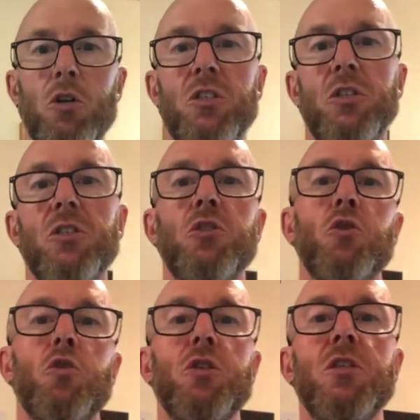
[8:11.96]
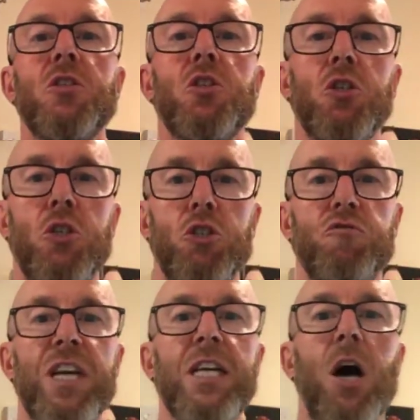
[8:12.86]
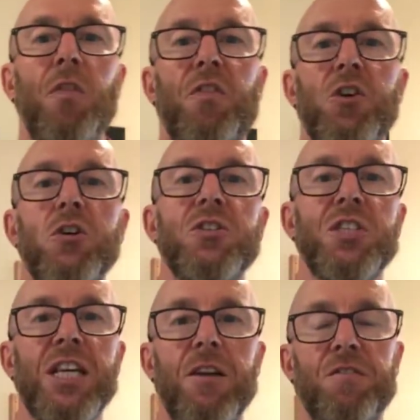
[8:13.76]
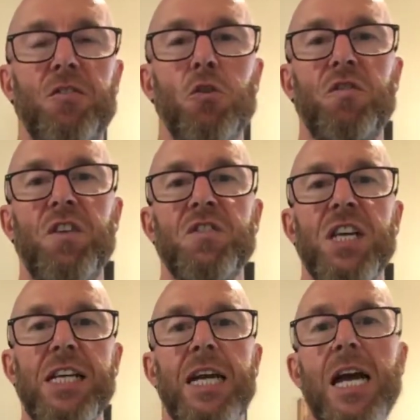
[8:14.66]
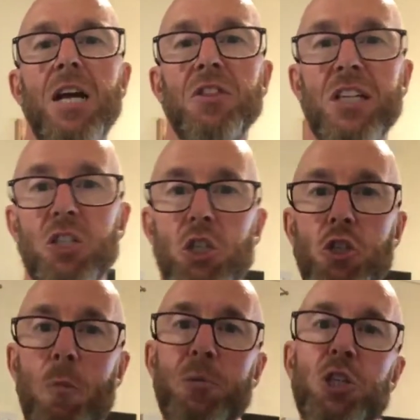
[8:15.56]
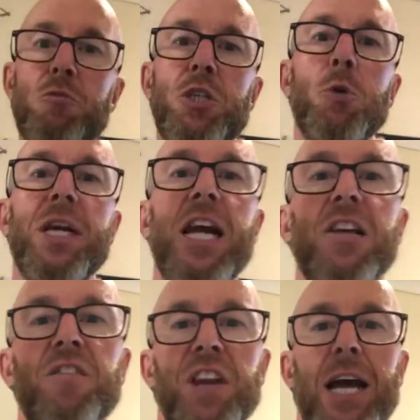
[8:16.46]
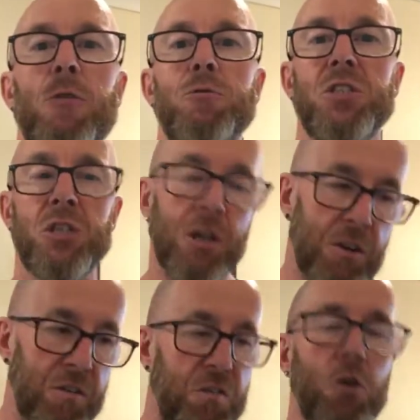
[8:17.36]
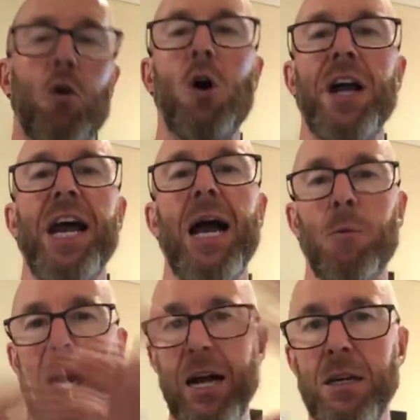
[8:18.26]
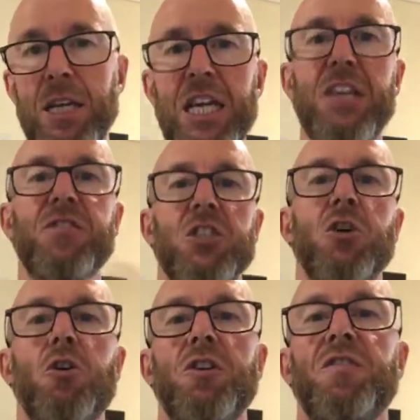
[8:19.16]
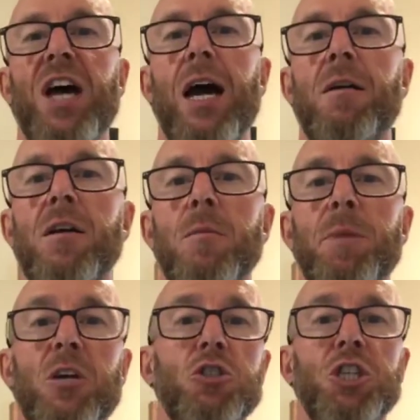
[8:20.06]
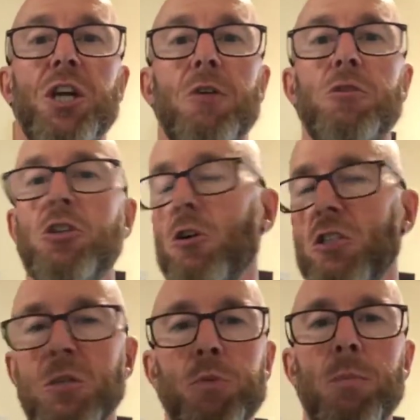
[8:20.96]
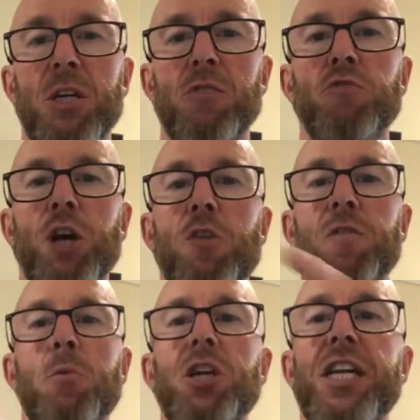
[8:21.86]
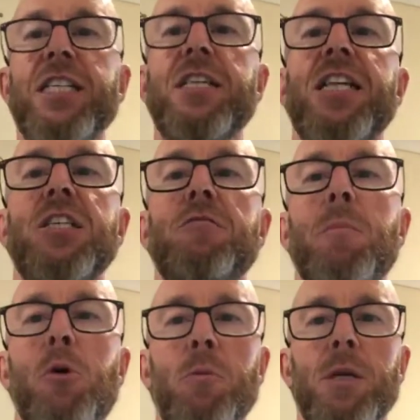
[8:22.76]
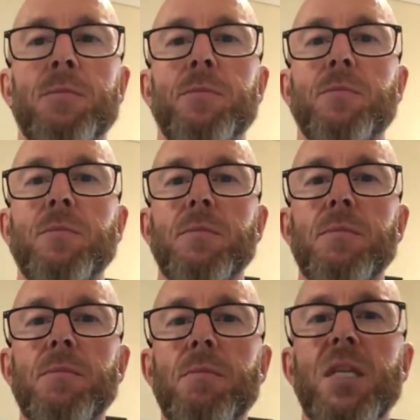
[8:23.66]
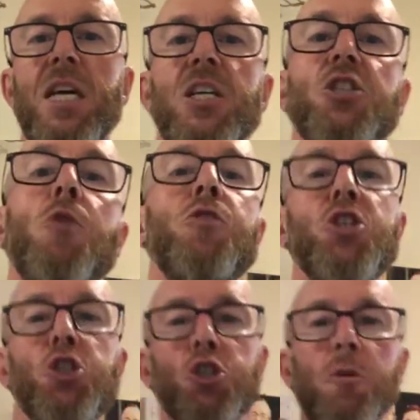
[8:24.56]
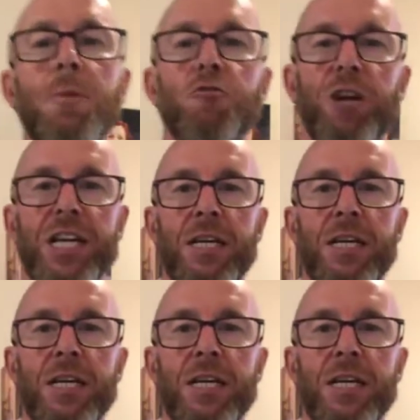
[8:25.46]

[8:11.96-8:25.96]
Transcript: I need to be at the doctor's, at Doctor's Dordon Surgery on Thursday at 4:15. That stops you doing anything else for an hour either side of that, because you know the doctors are probably going to run over, but you need to get to your appointment.